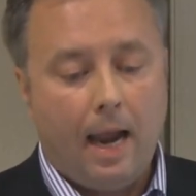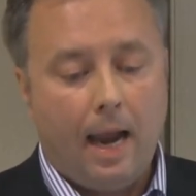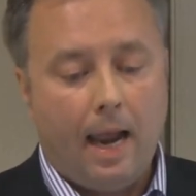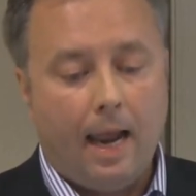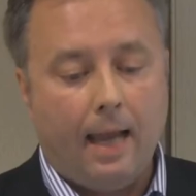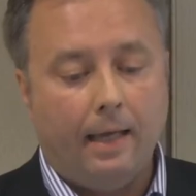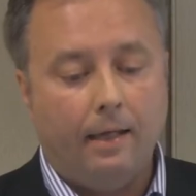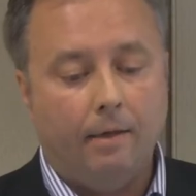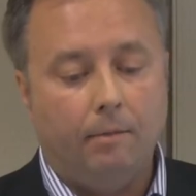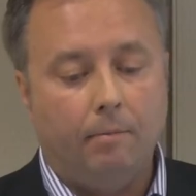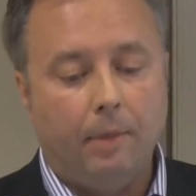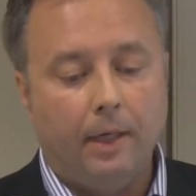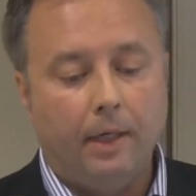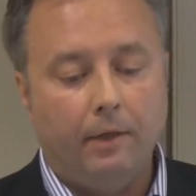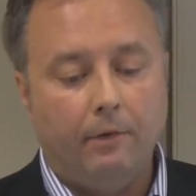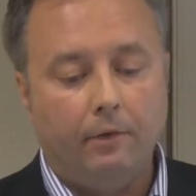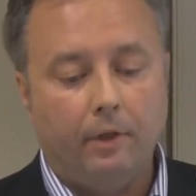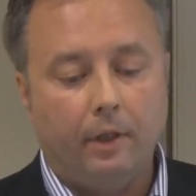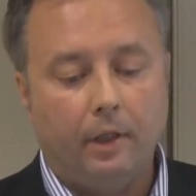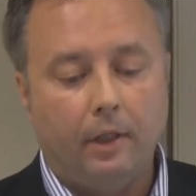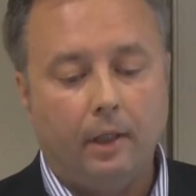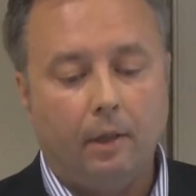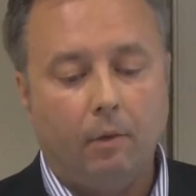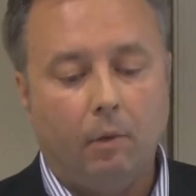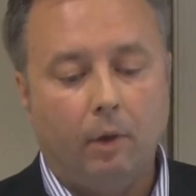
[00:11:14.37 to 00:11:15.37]
and
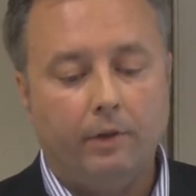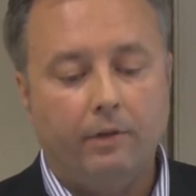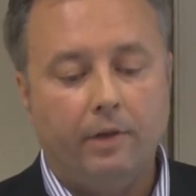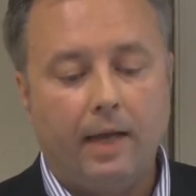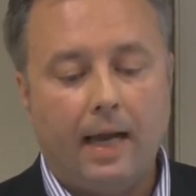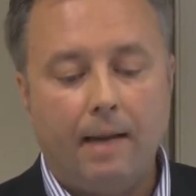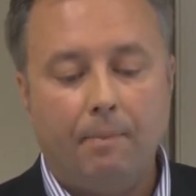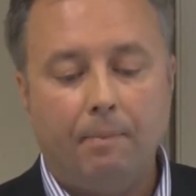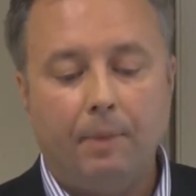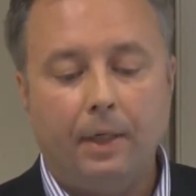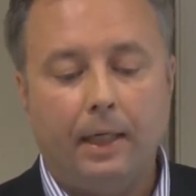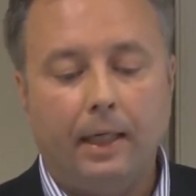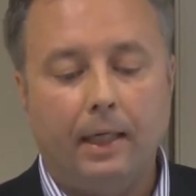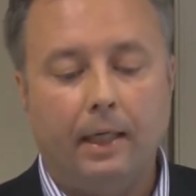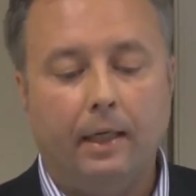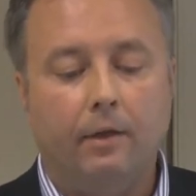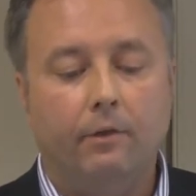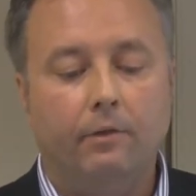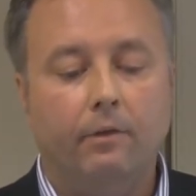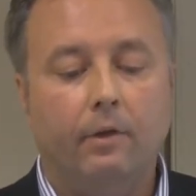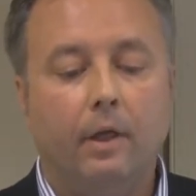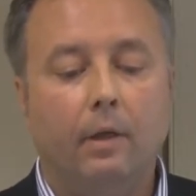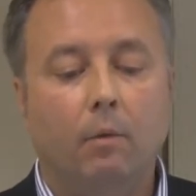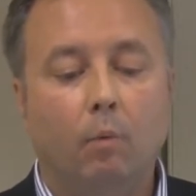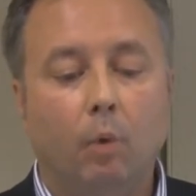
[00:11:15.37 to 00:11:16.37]
basically what's happening
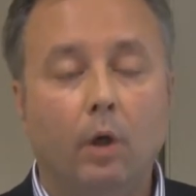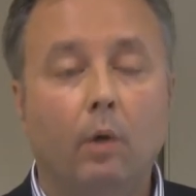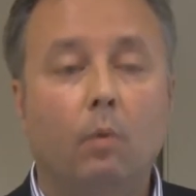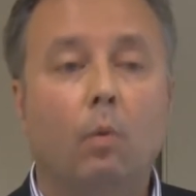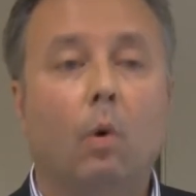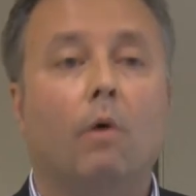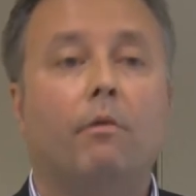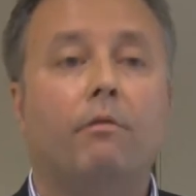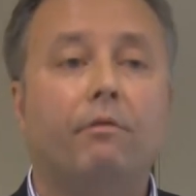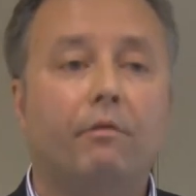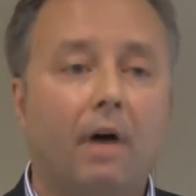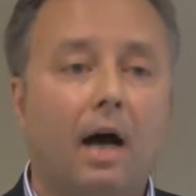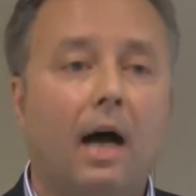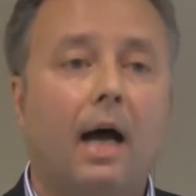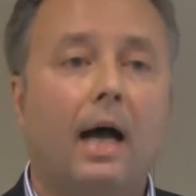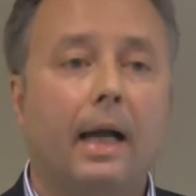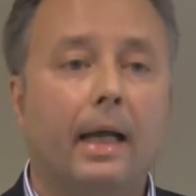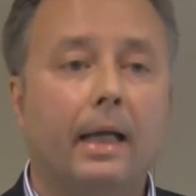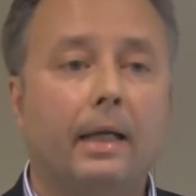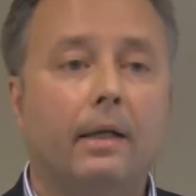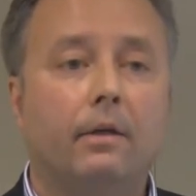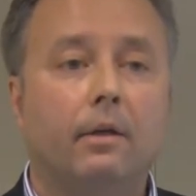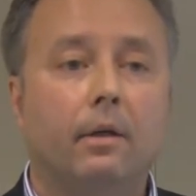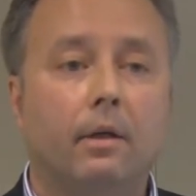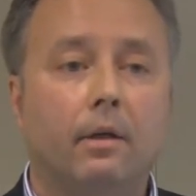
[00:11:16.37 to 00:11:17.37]
is we will
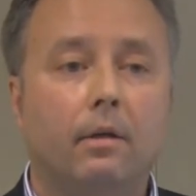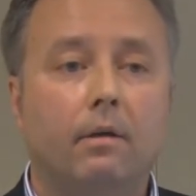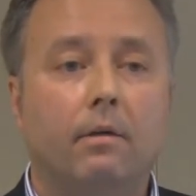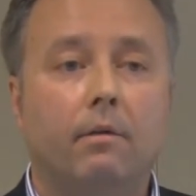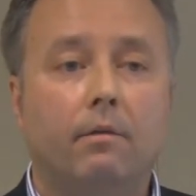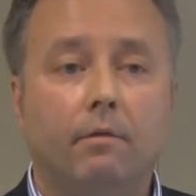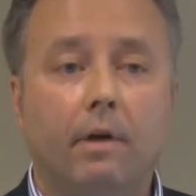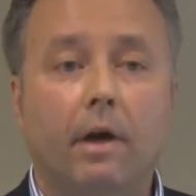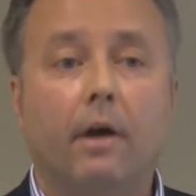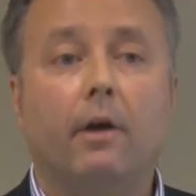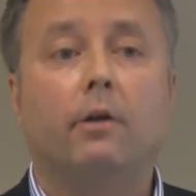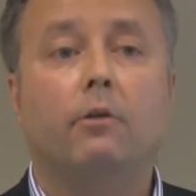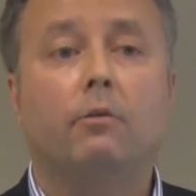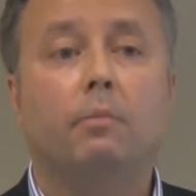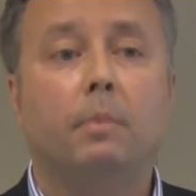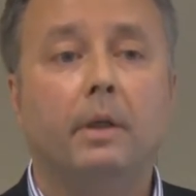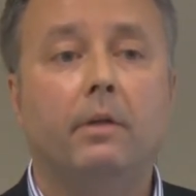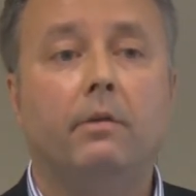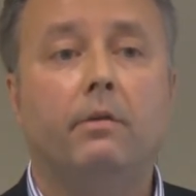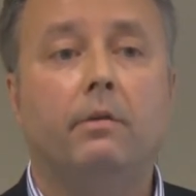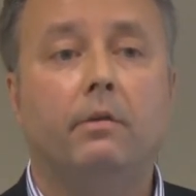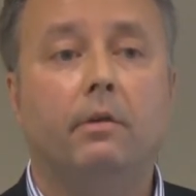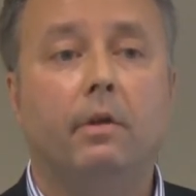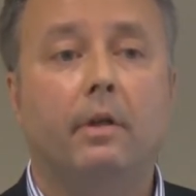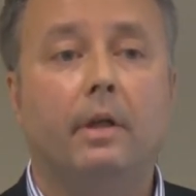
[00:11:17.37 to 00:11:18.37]
find various
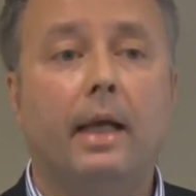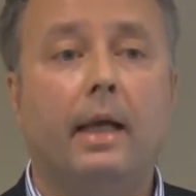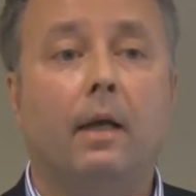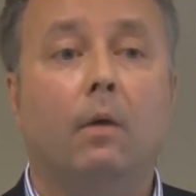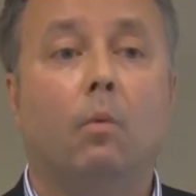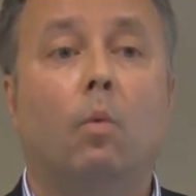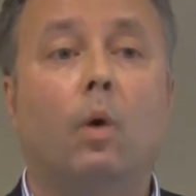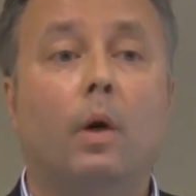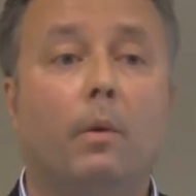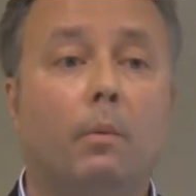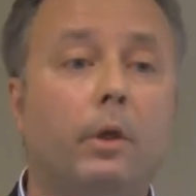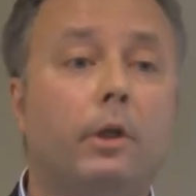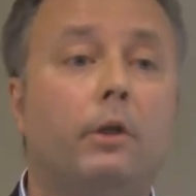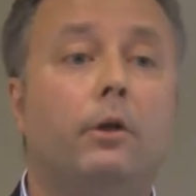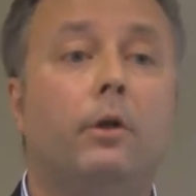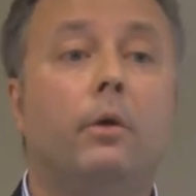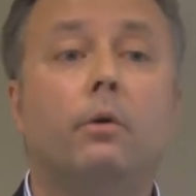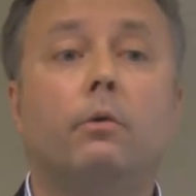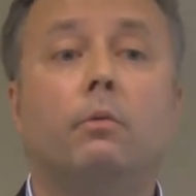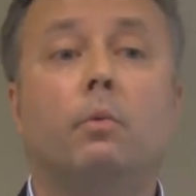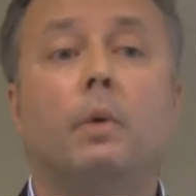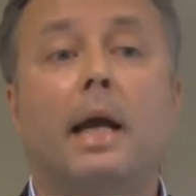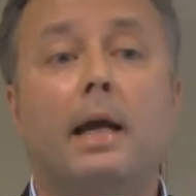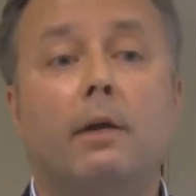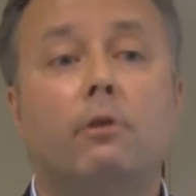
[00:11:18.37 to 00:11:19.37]
pieces of data. What we do
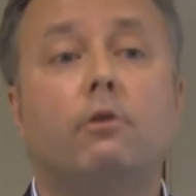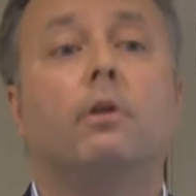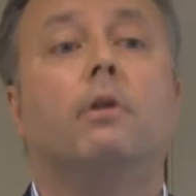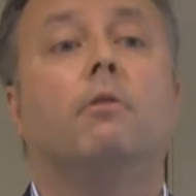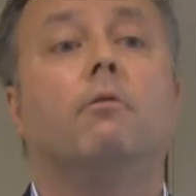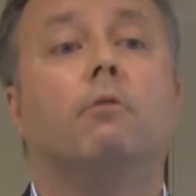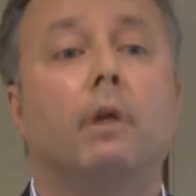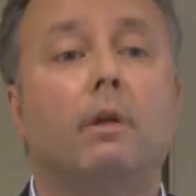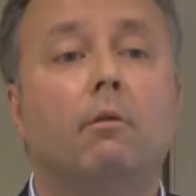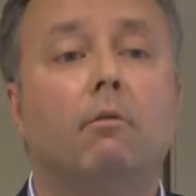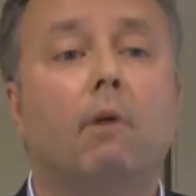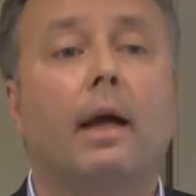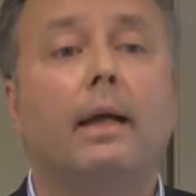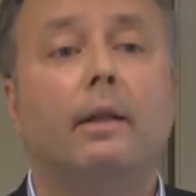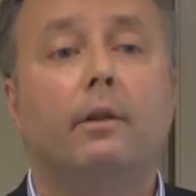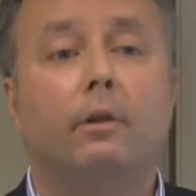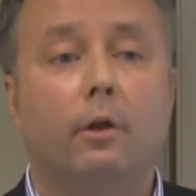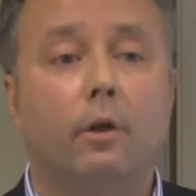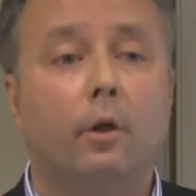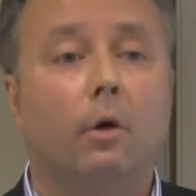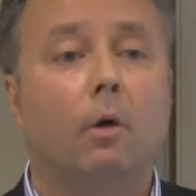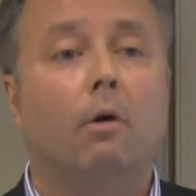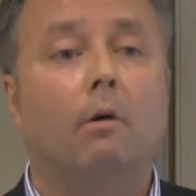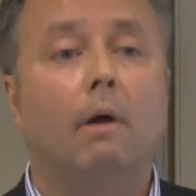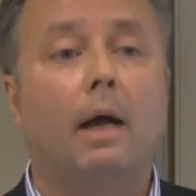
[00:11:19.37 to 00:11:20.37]
is we actually rewrite
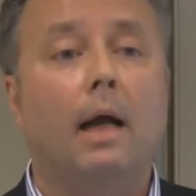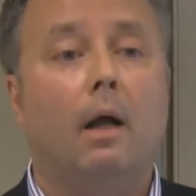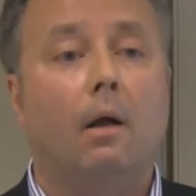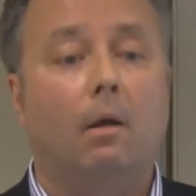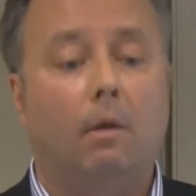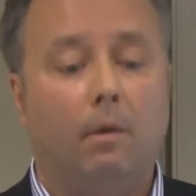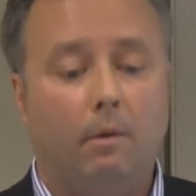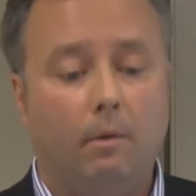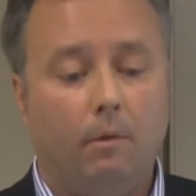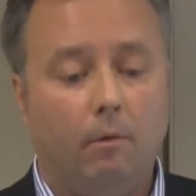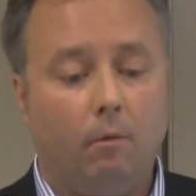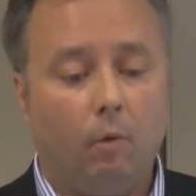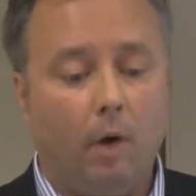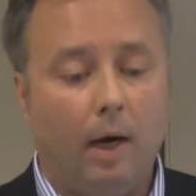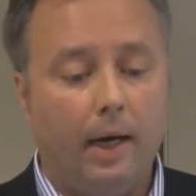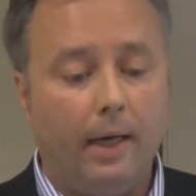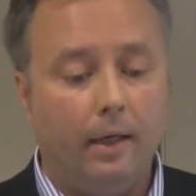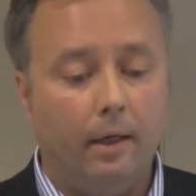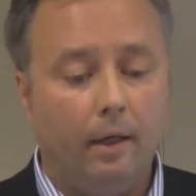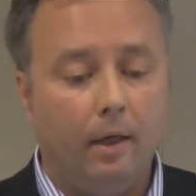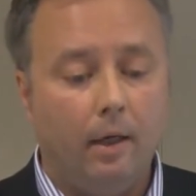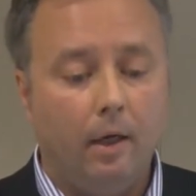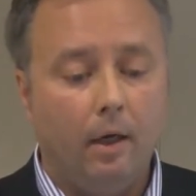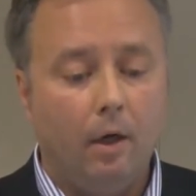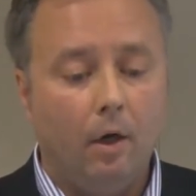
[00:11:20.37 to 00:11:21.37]
the URL, right?
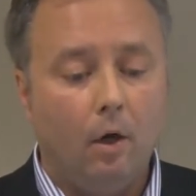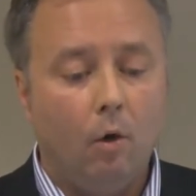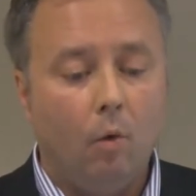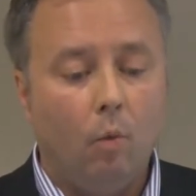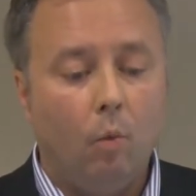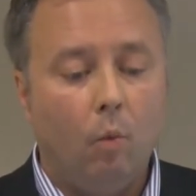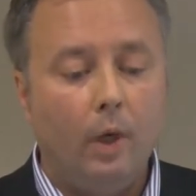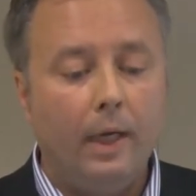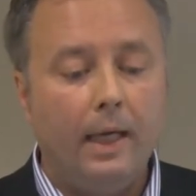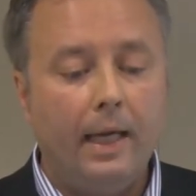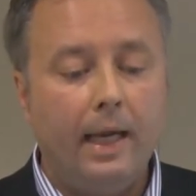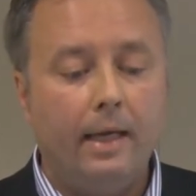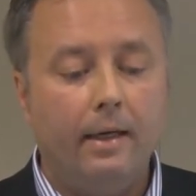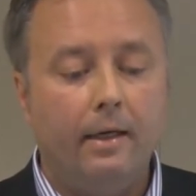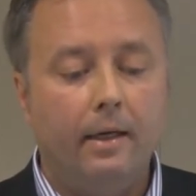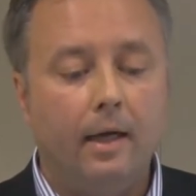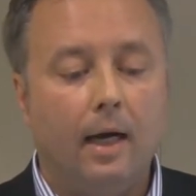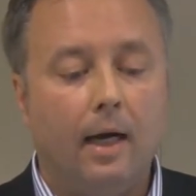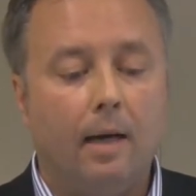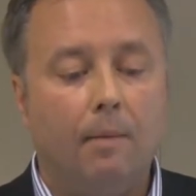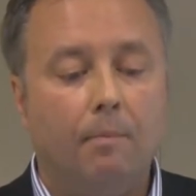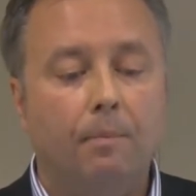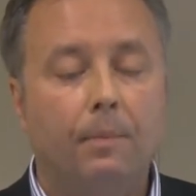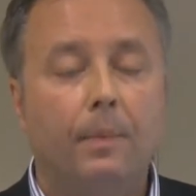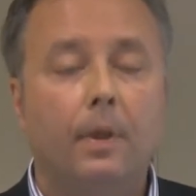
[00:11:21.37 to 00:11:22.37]
We end
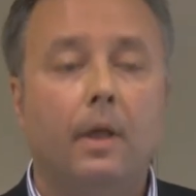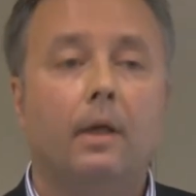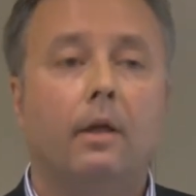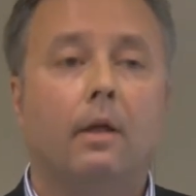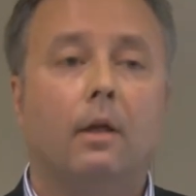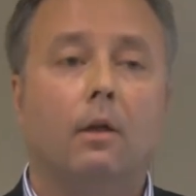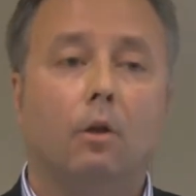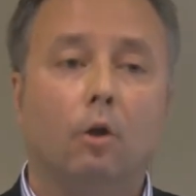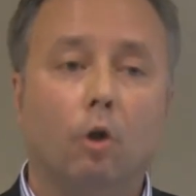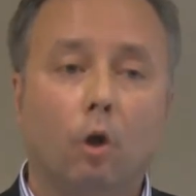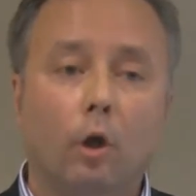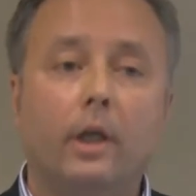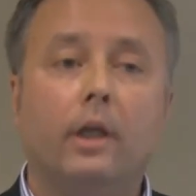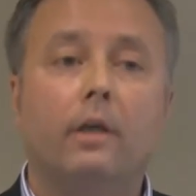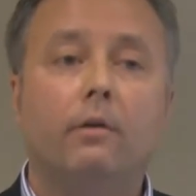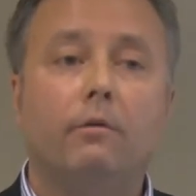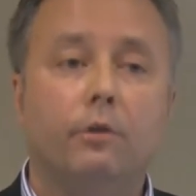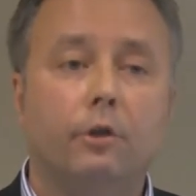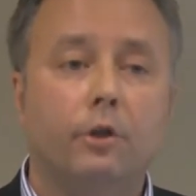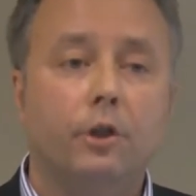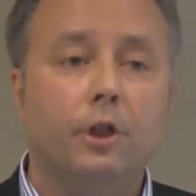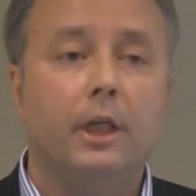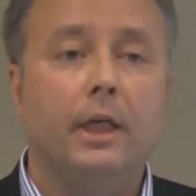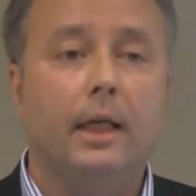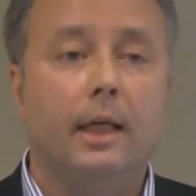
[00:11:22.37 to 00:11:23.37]
up looking
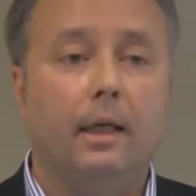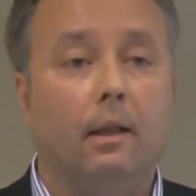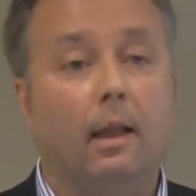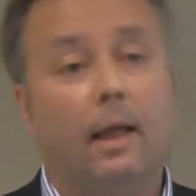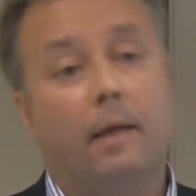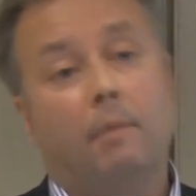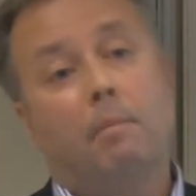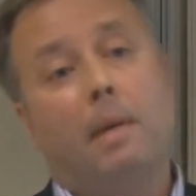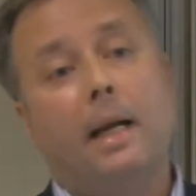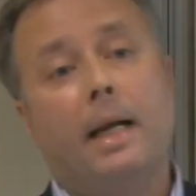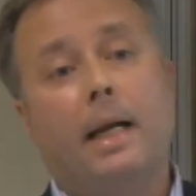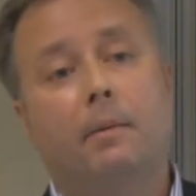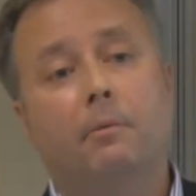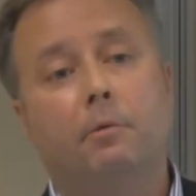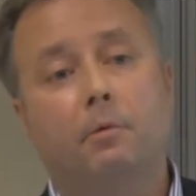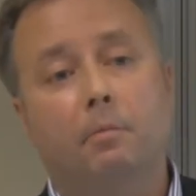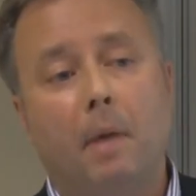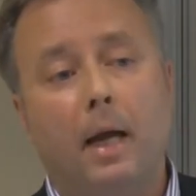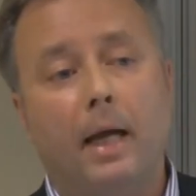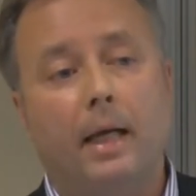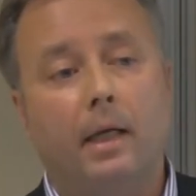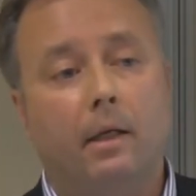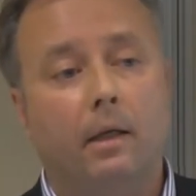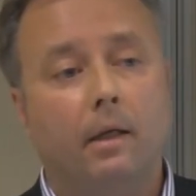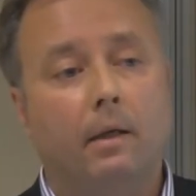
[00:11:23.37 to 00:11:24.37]
for GE, like my name's
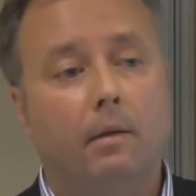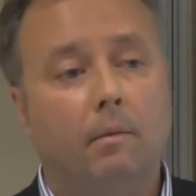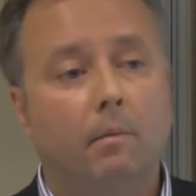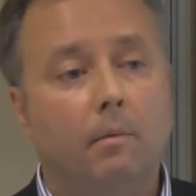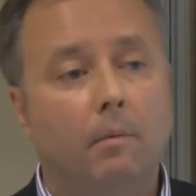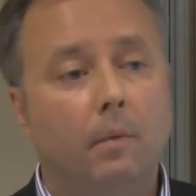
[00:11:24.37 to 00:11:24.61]
Mike.